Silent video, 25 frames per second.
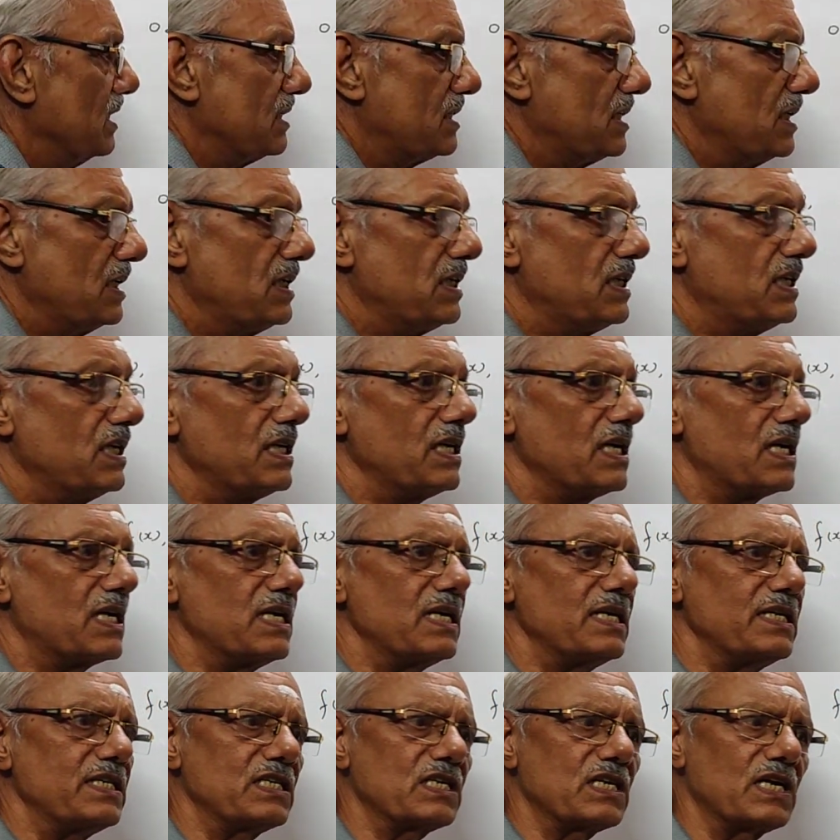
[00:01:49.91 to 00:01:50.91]
So
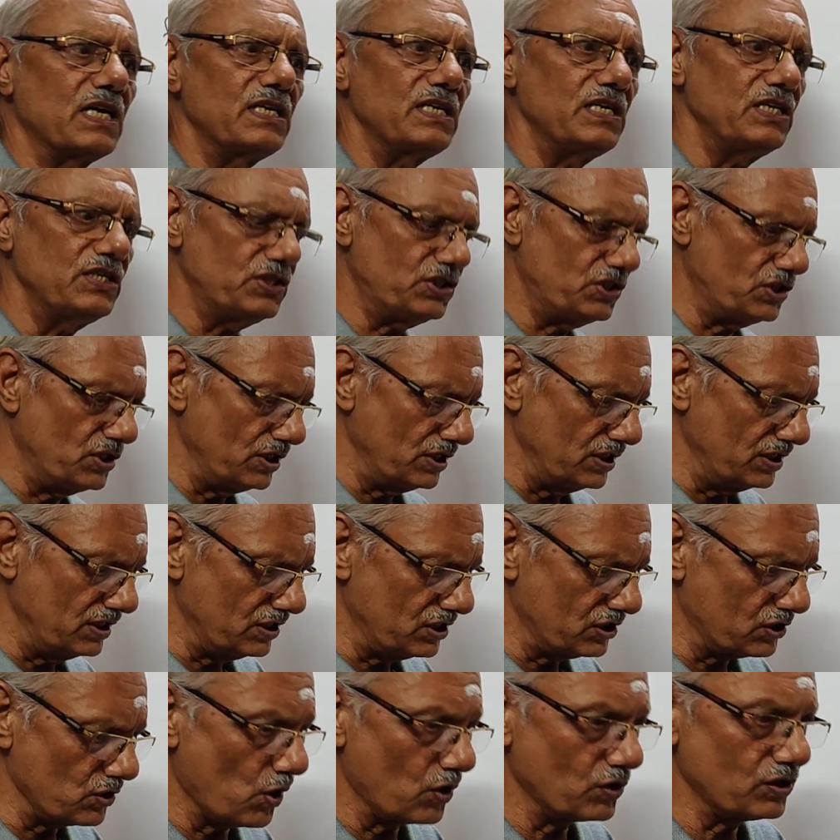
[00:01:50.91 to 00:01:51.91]
Dirichlet
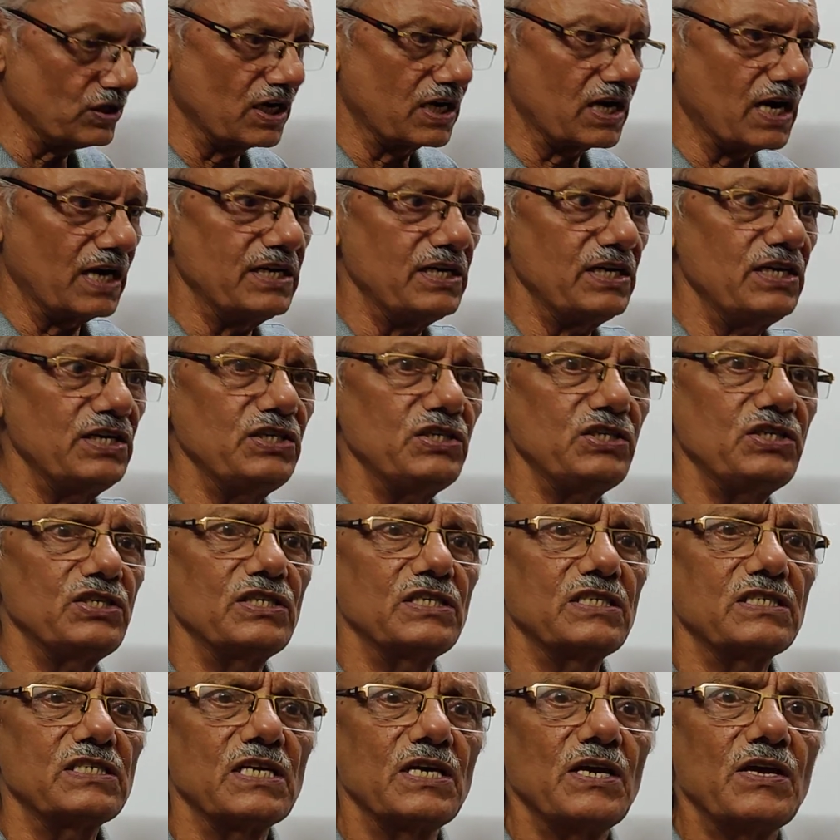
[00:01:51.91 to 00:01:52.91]
conditions are the
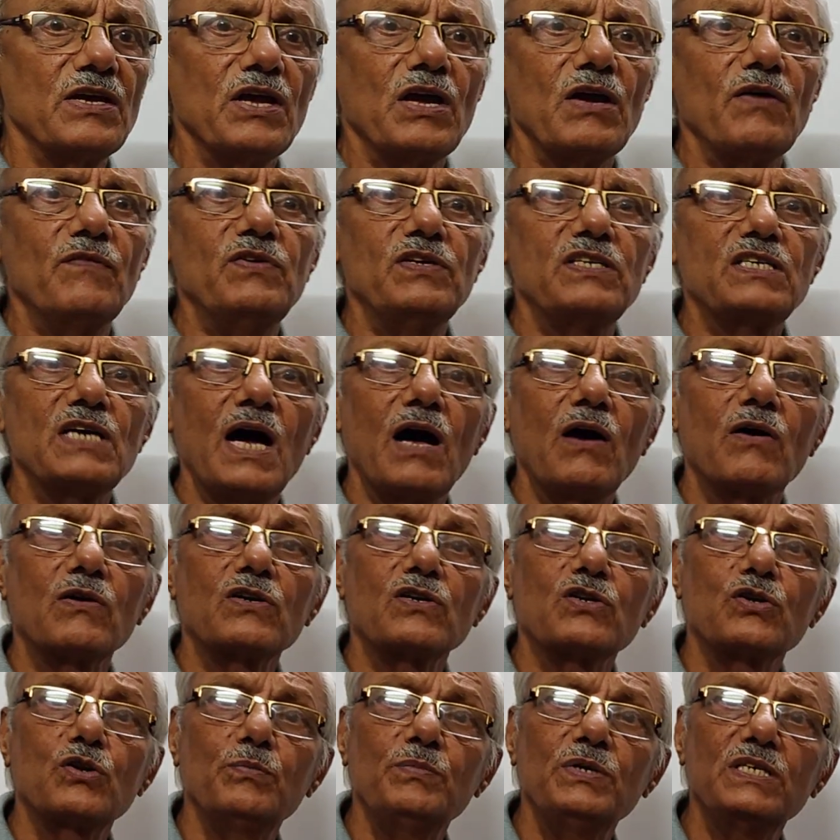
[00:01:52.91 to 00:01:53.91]
conditions which
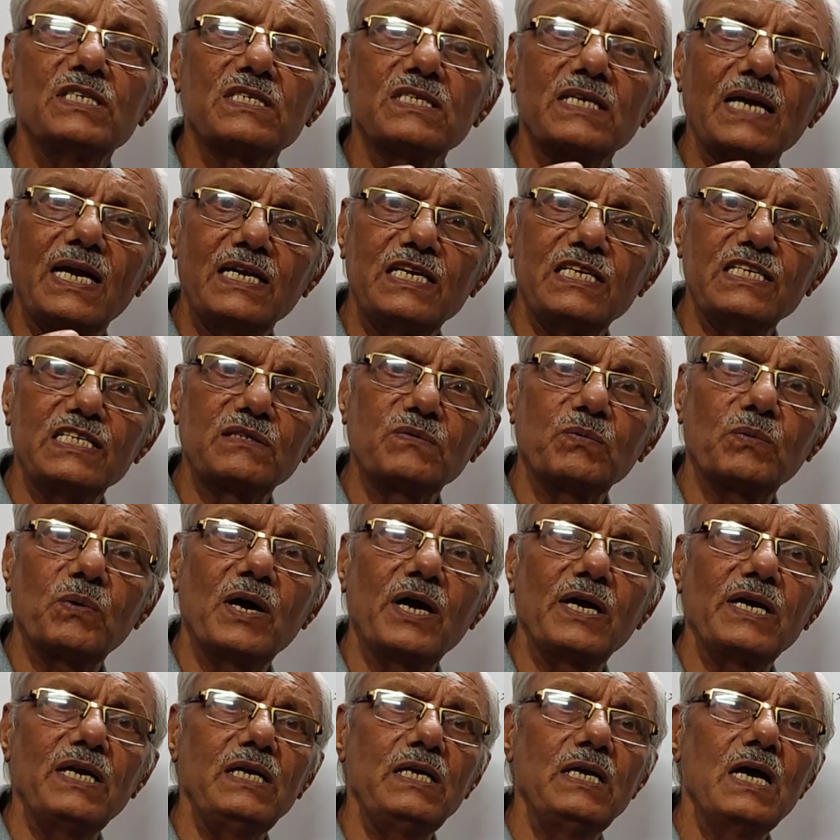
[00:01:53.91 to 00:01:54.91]
are to be
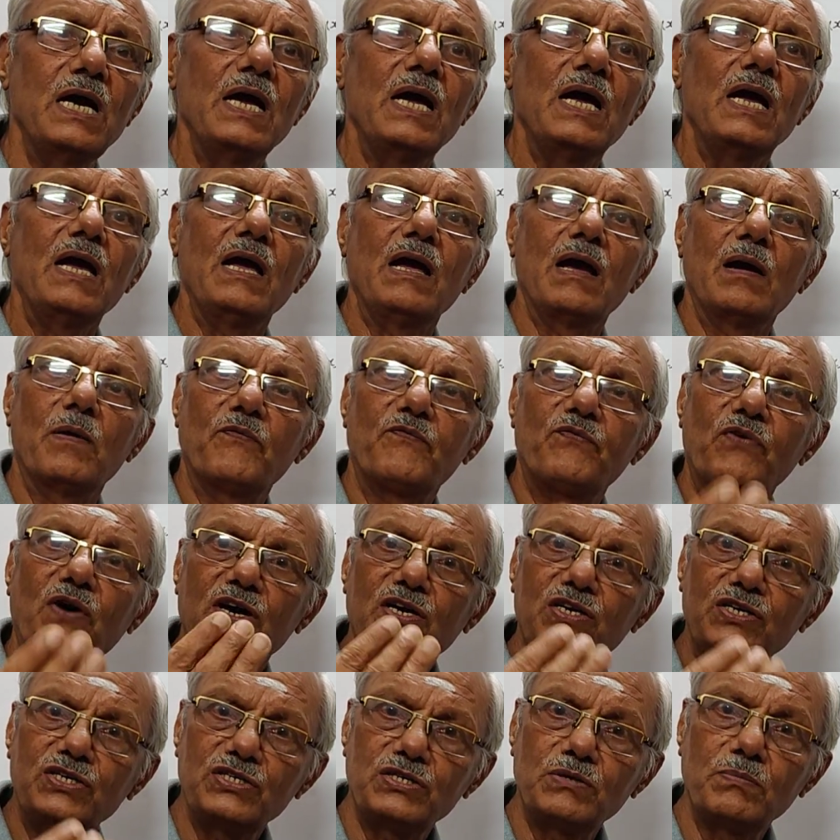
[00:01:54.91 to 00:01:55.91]
satisfied
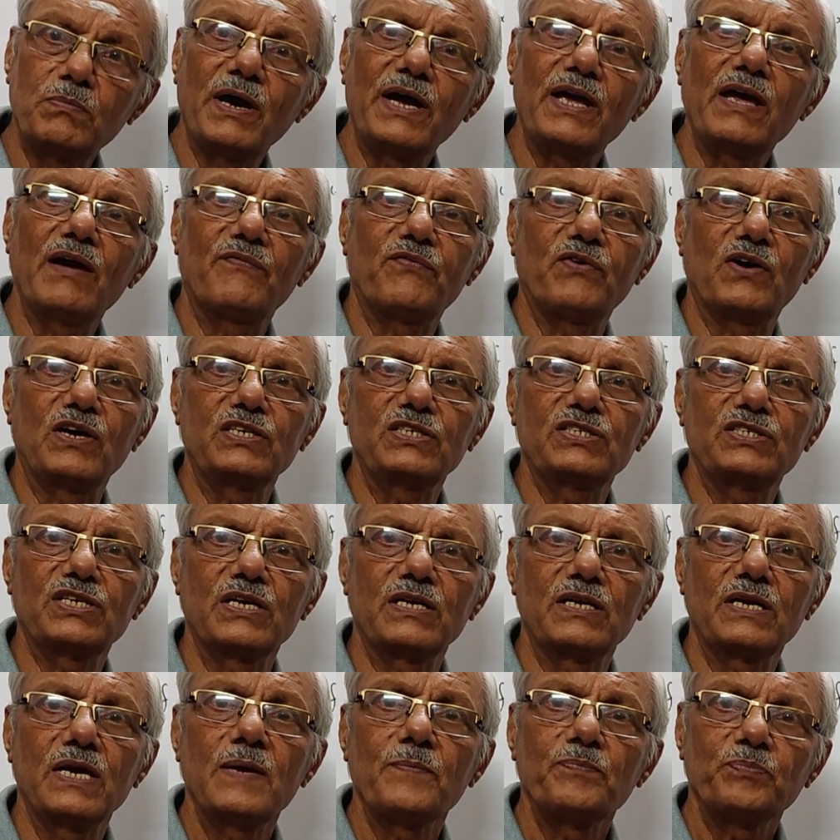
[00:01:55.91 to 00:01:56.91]
by a
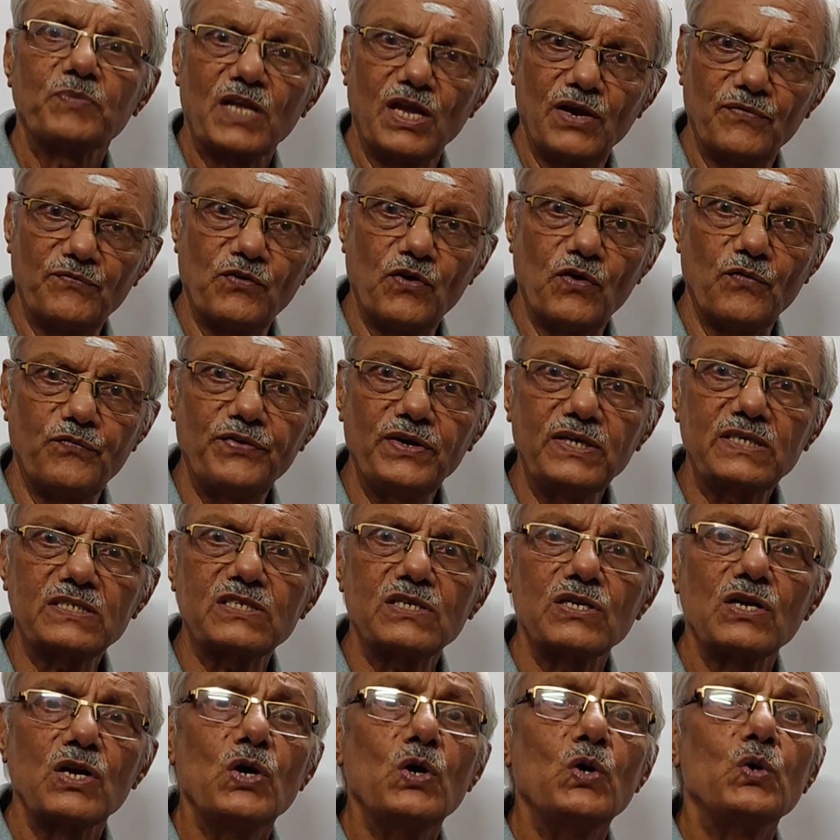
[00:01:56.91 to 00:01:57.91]
function f of
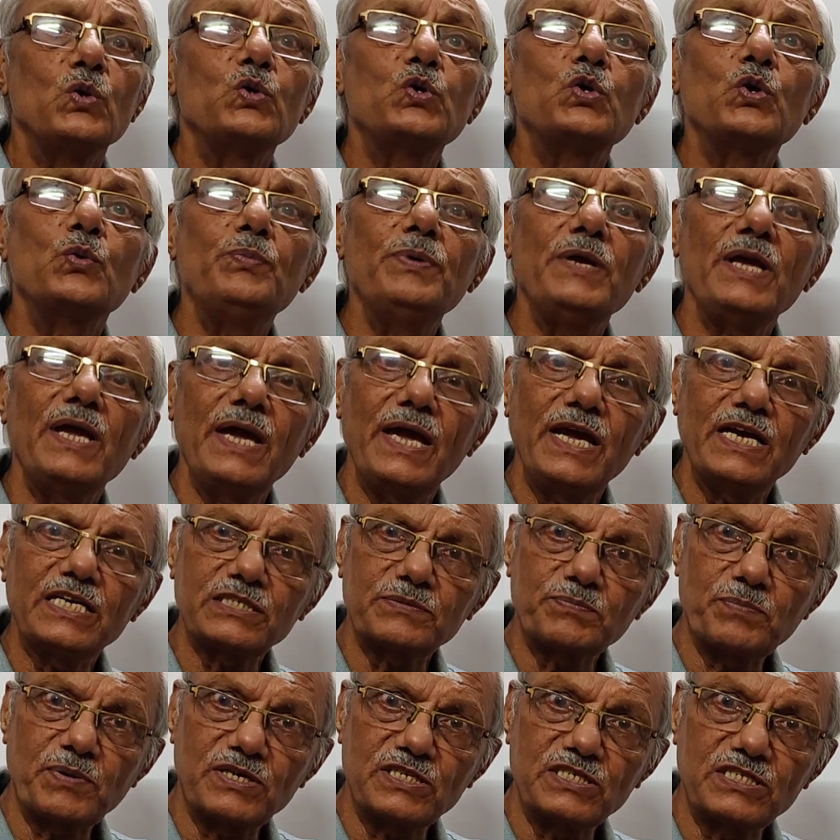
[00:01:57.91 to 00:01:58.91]
x to be
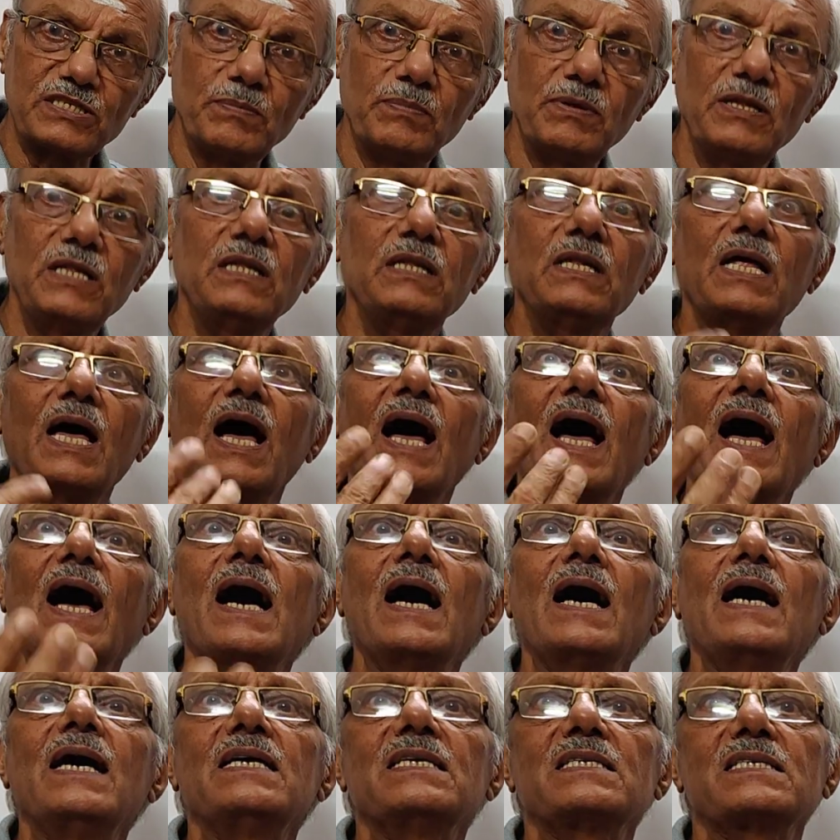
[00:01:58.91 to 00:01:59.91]
expressible
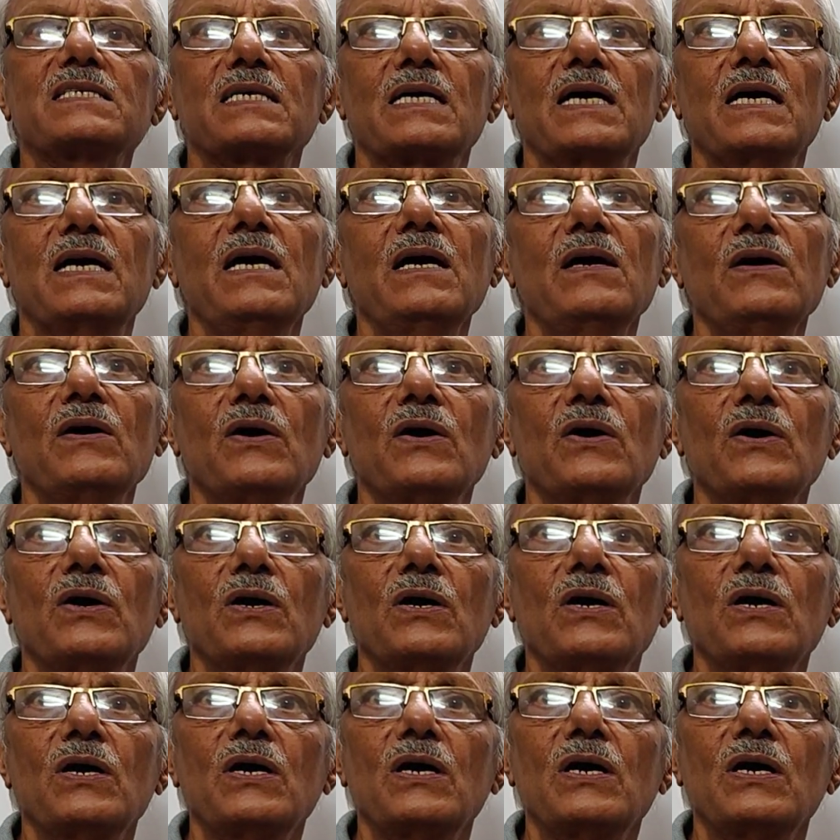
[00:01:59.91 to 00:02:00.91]
as a
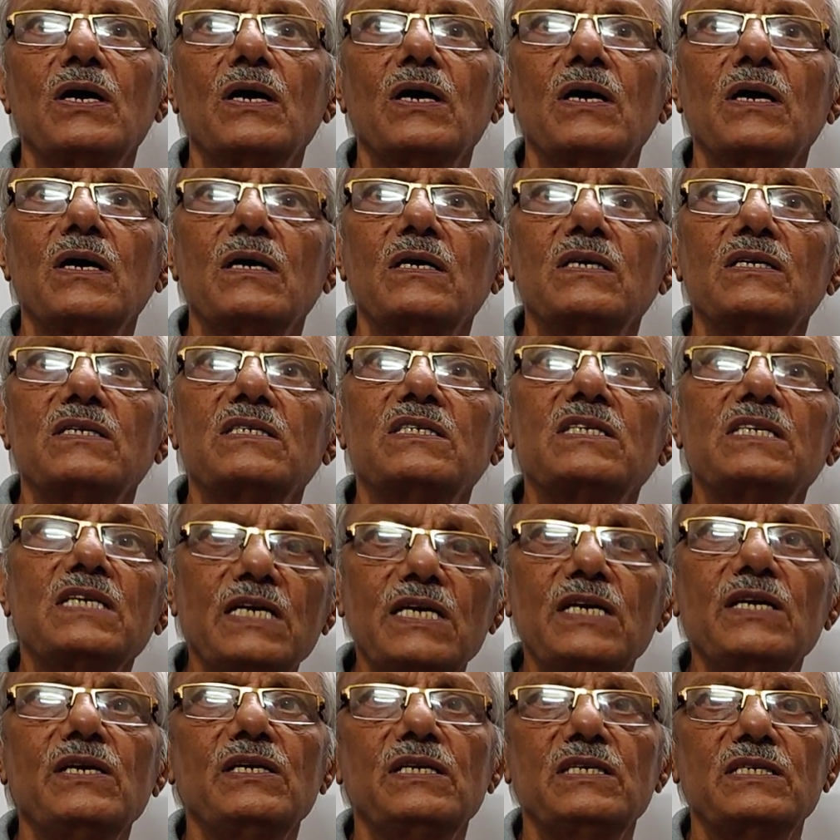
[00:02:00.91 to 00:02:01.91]

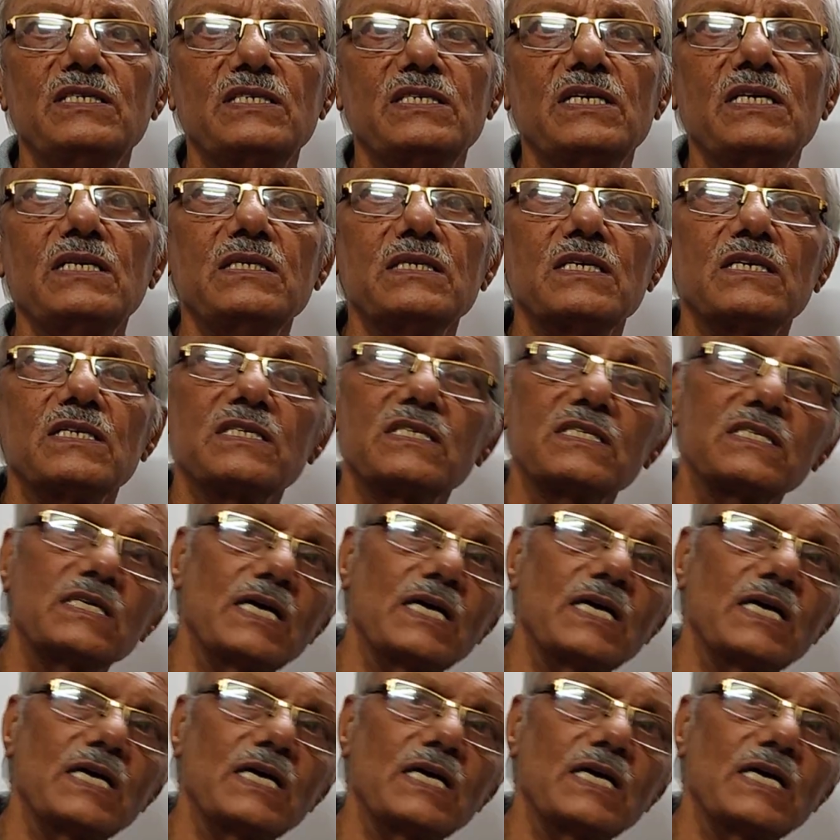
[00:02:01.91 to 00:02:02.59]
series in